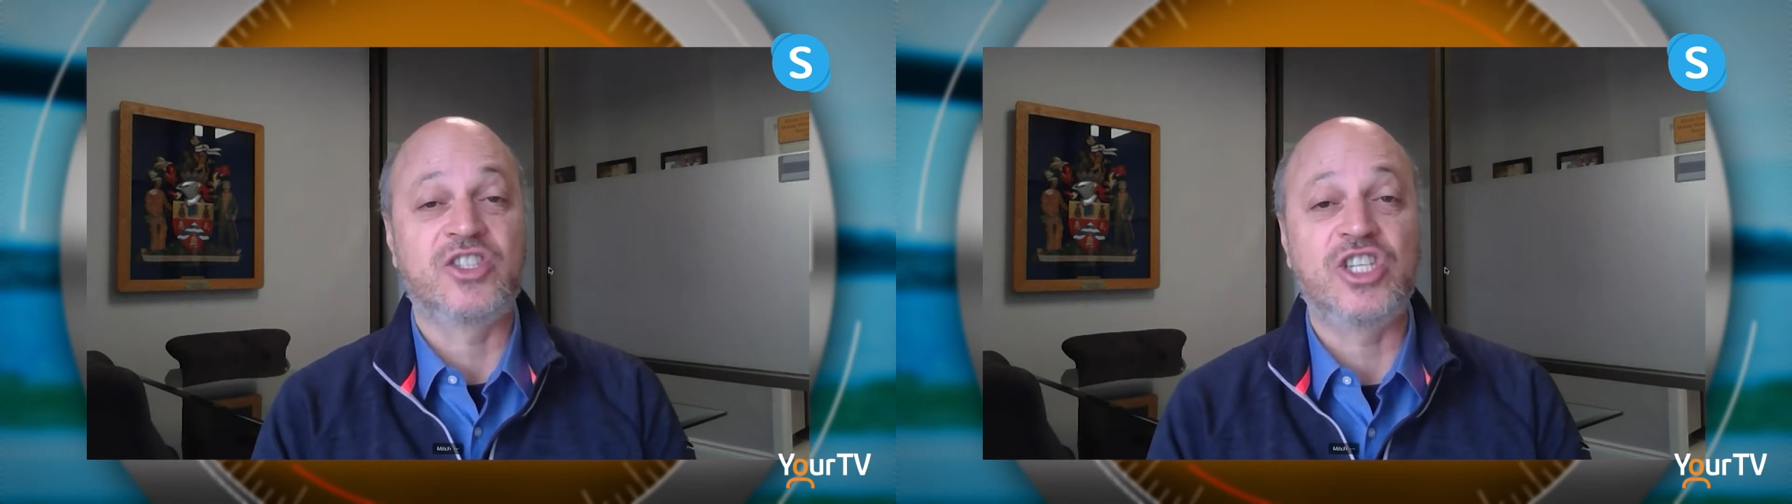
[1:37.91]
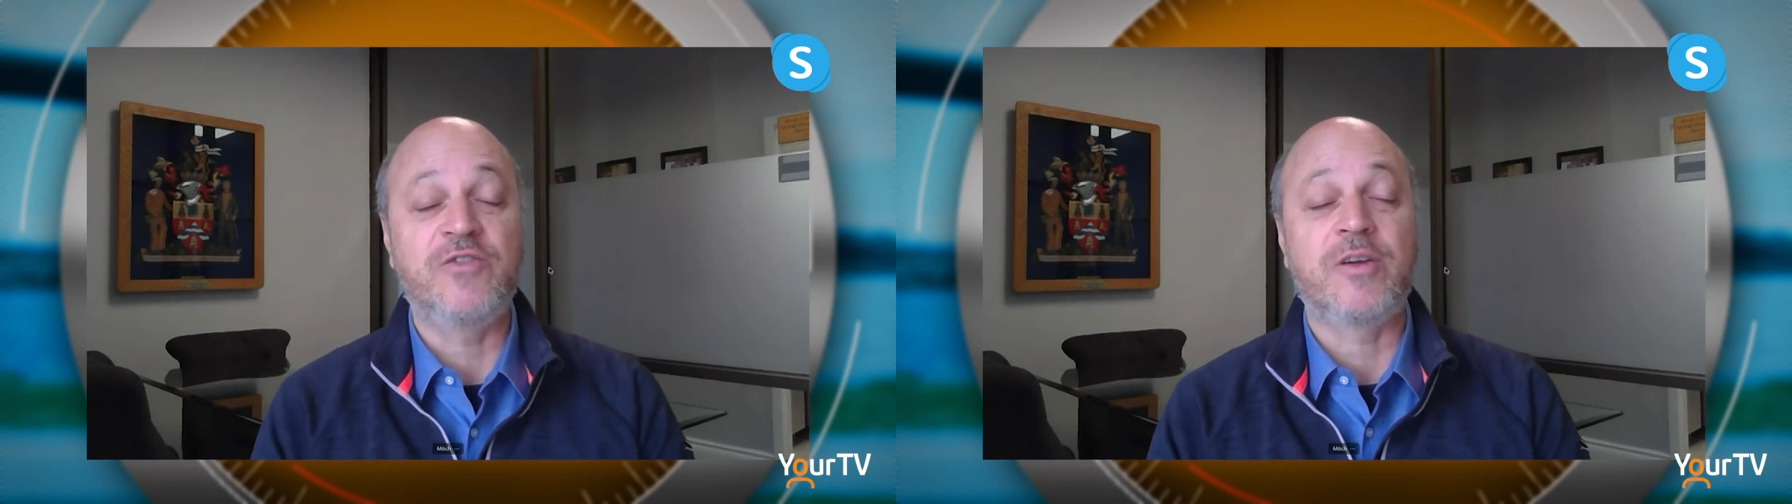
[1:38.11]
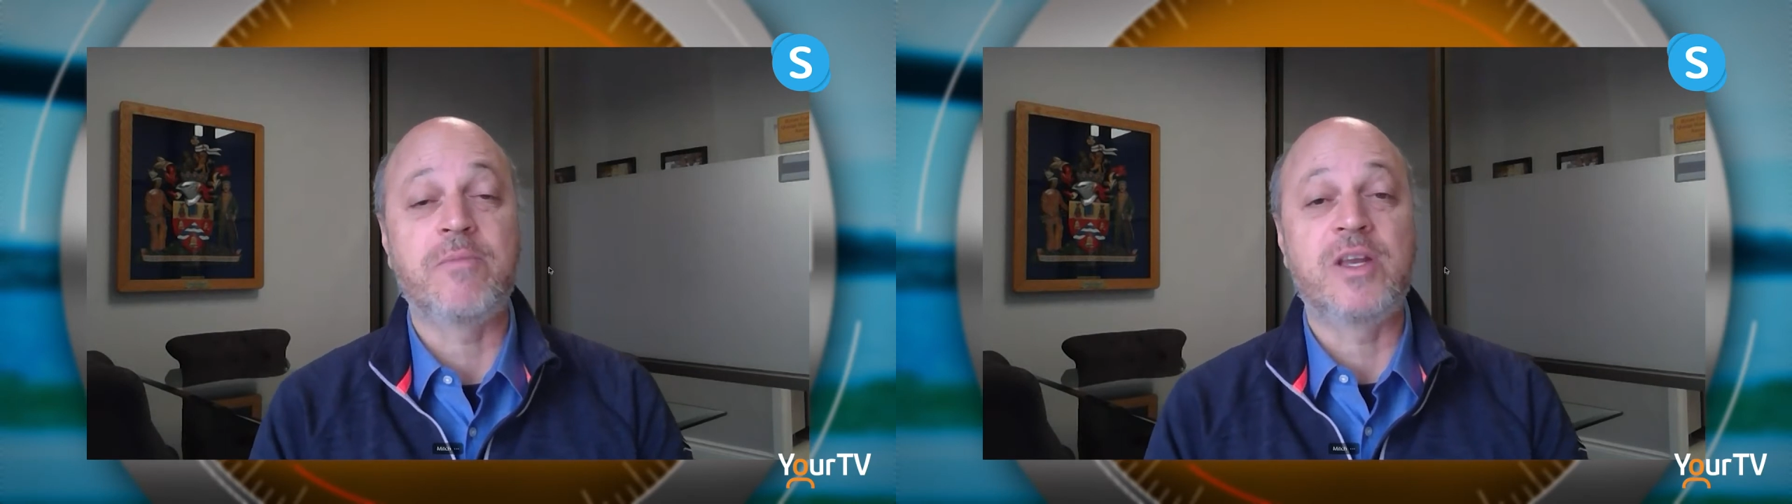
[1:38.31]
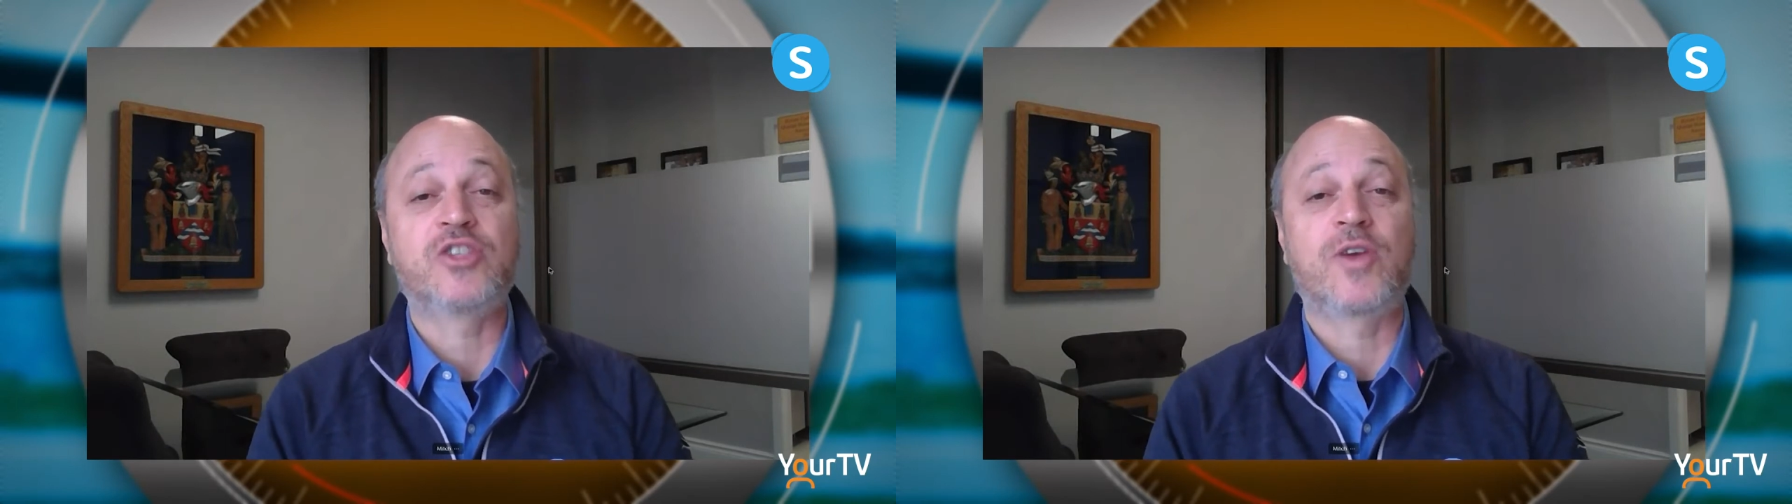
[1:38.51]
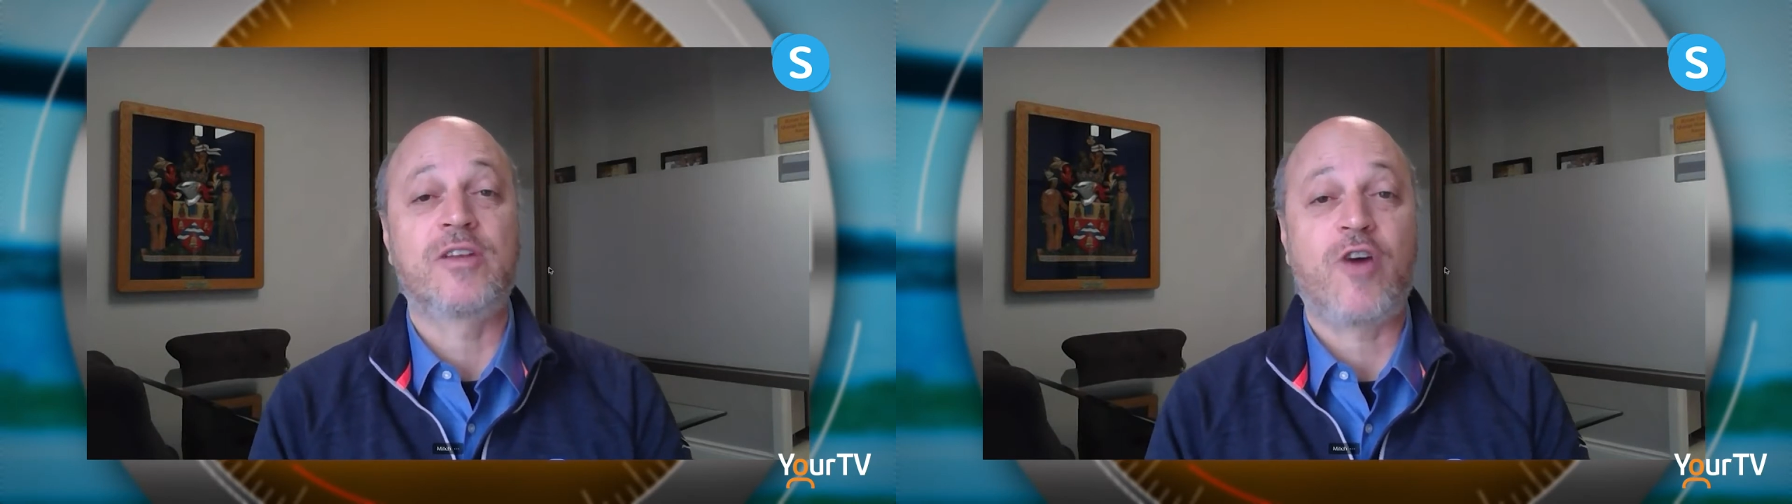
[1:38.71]
chief
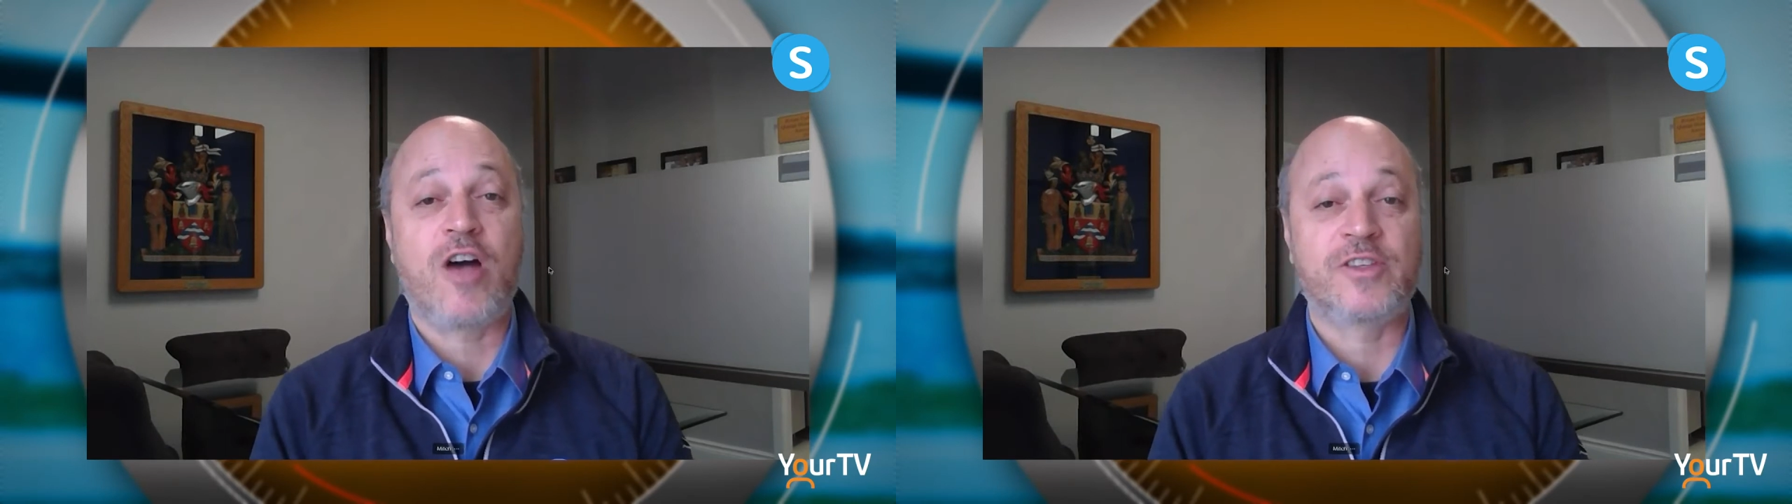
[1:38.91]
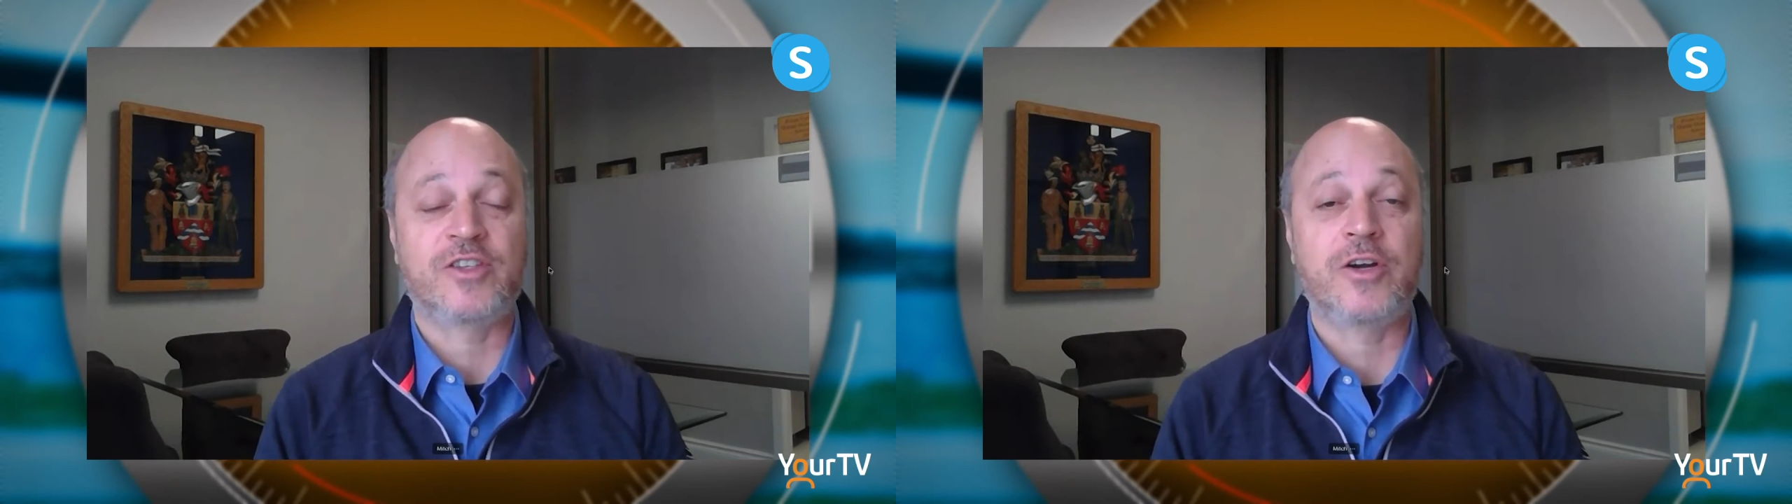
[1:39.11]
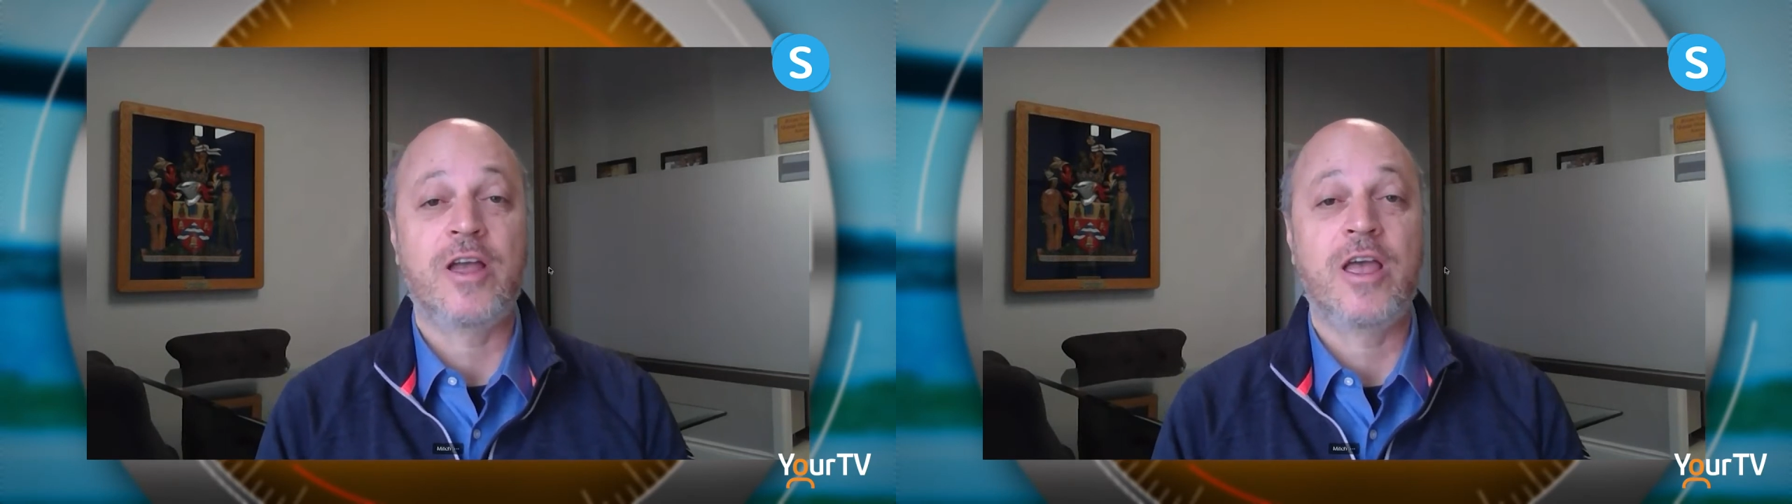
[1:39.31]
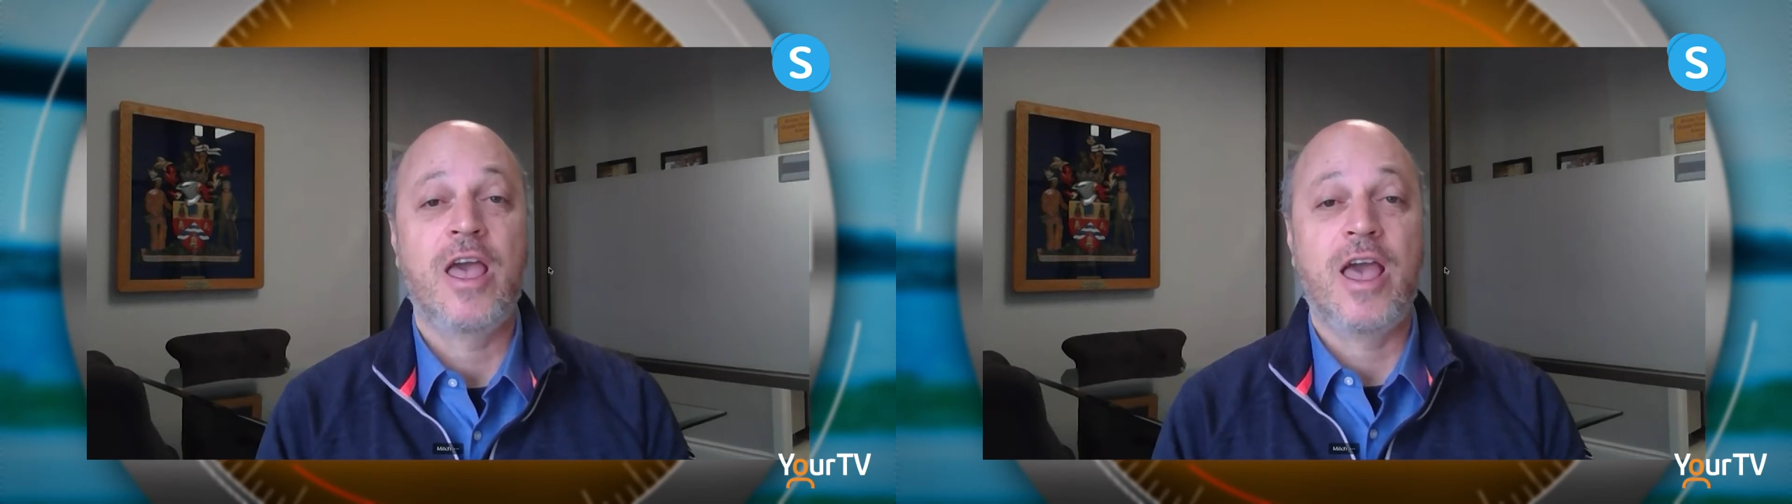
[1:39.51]
administrative officer.